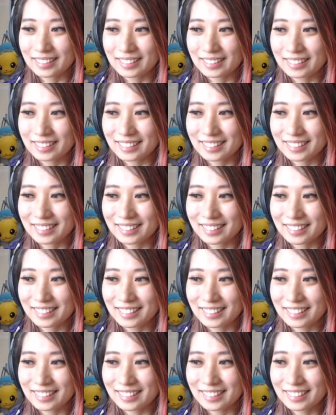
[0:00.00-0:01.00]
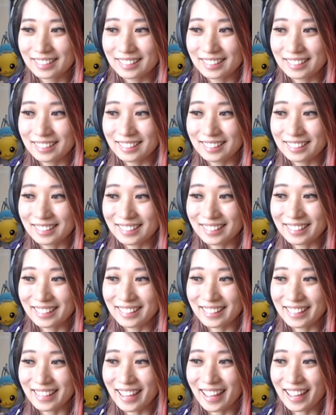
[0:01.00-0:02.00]
for Halloween.
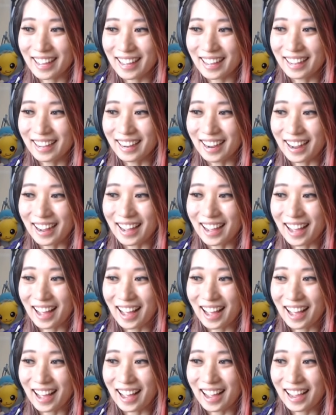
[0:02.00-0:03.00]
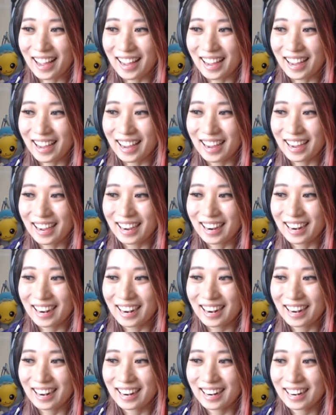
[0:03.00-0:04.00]
Yeah. But it's the summer,
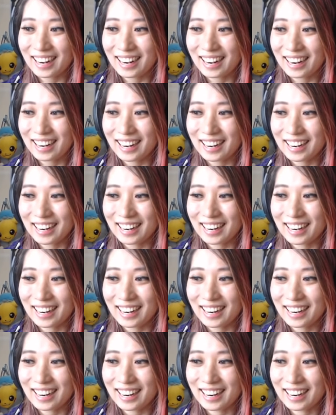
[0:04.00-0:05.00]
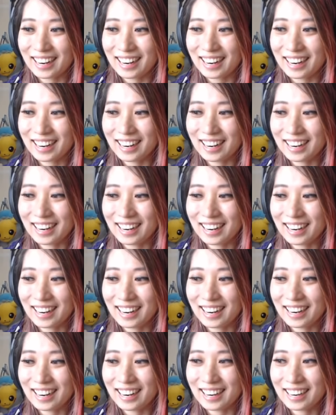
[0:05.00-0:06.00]
so I have to give this a solid
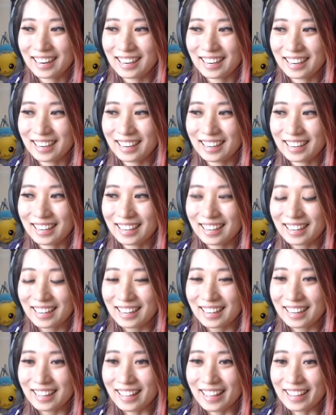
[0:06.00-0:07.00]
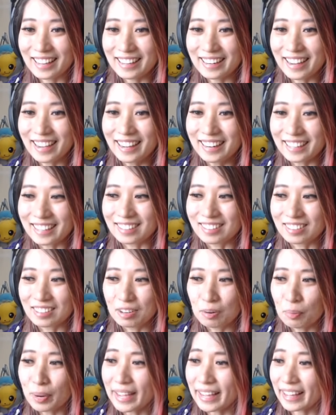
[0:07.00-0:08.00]
8 out of 8. 8 out of
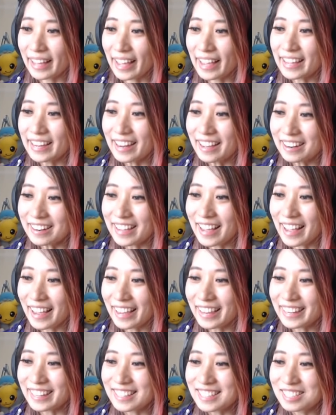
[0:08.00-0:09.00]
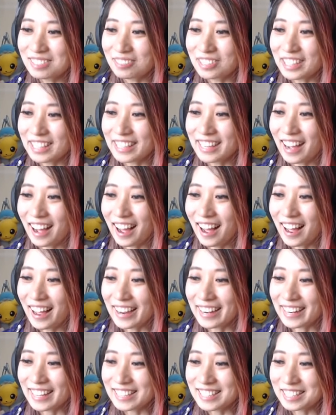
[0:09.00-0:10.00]
Wait, 8 out of 8 is really
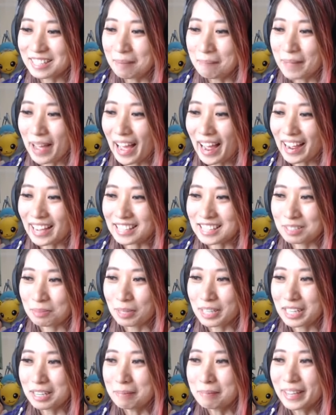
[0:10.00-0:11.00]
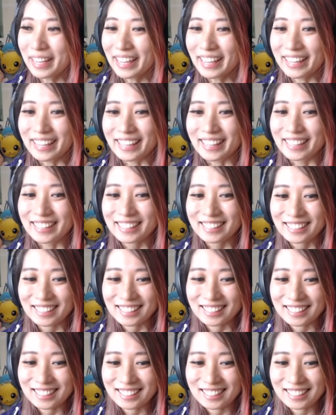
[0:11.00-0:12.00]
high. That's the max. What do you mean?
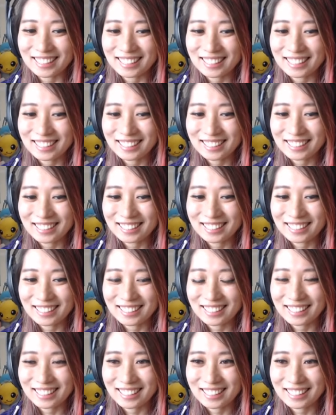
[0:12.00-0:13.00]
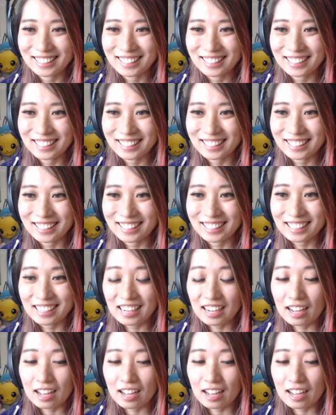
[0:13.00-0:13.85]
But it's not a 10 out of 10.